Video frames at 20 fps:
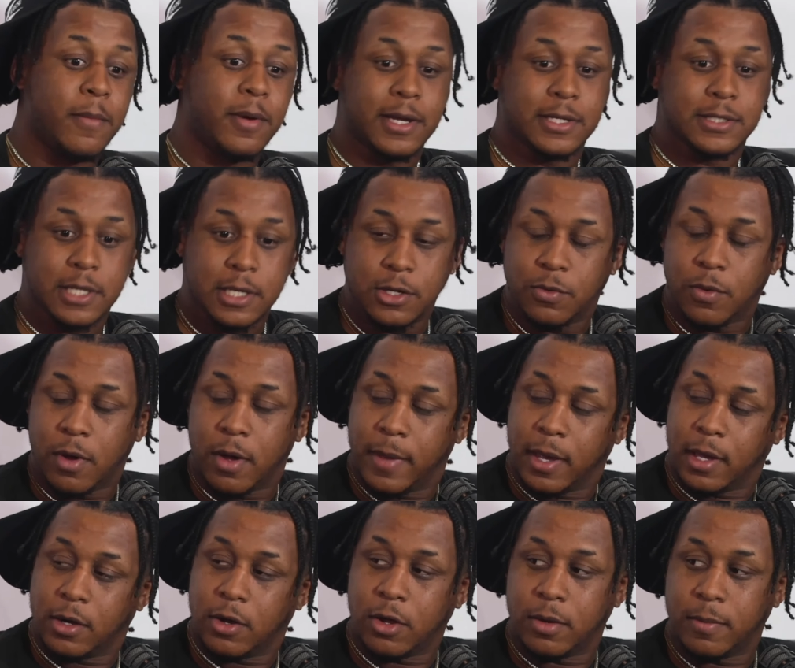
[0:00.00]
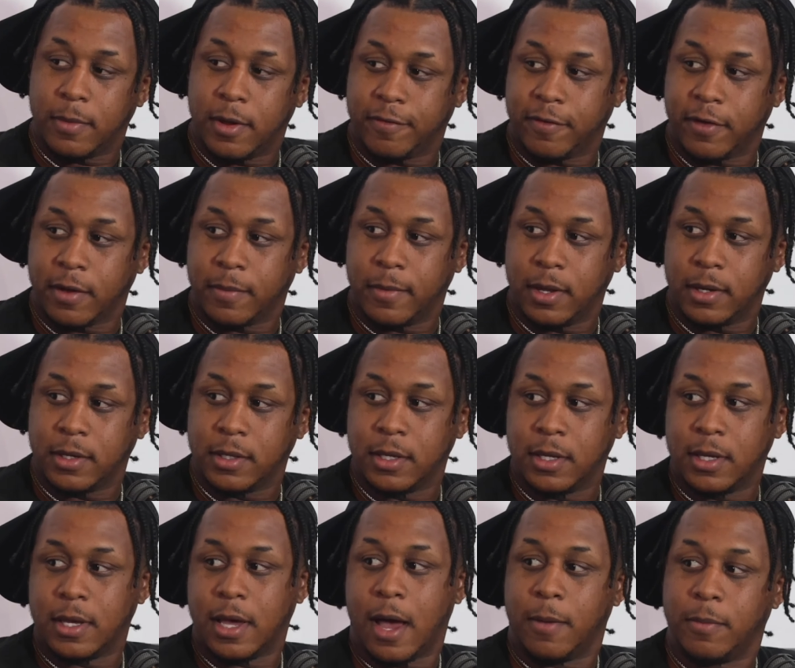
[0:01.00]
because he the one making all the motherfucking money.
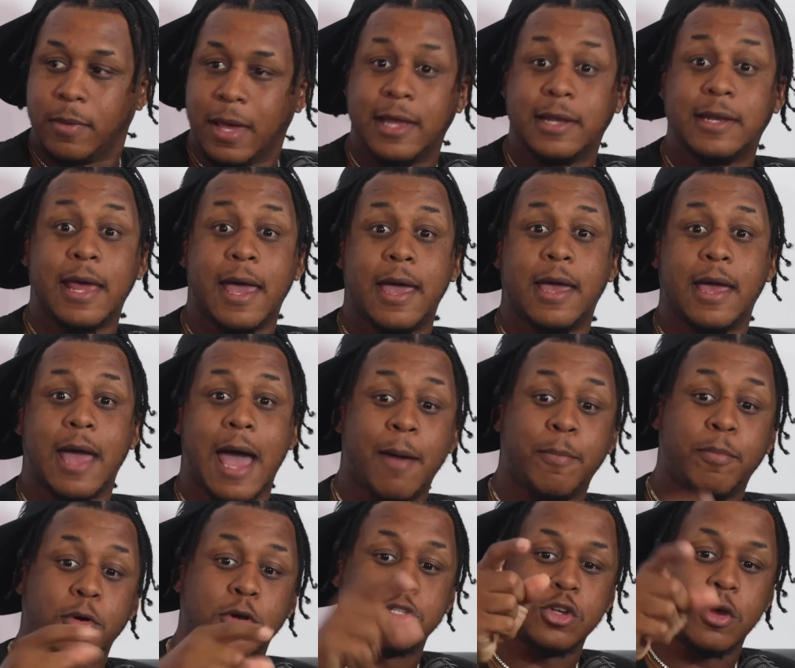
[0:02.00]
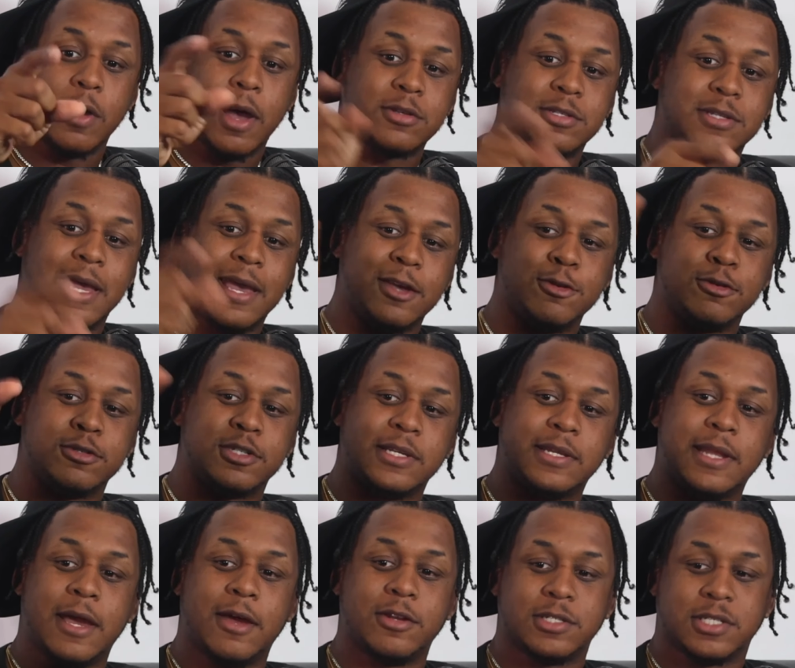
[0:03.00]
That's I'm, a fact. Hey dad, I bought your house, dad. You
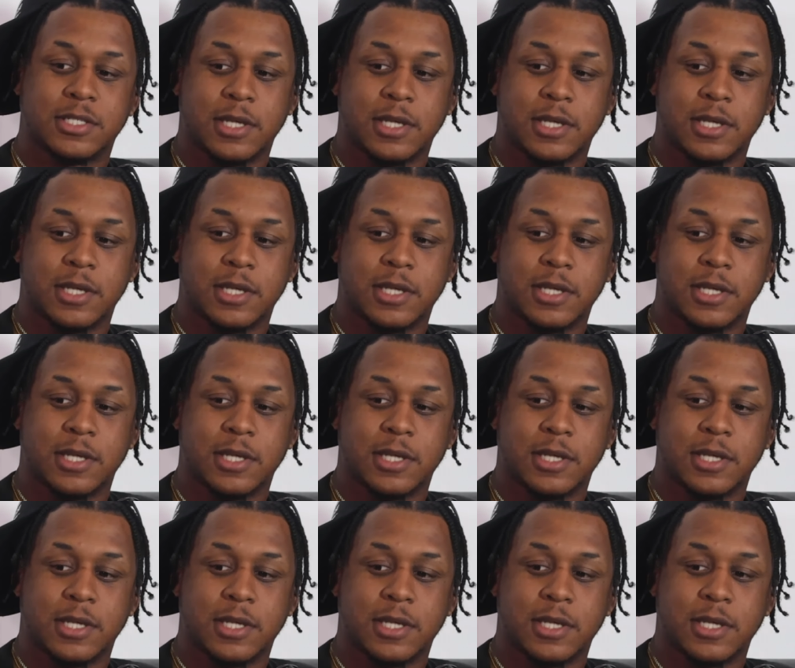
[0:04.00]
sit down and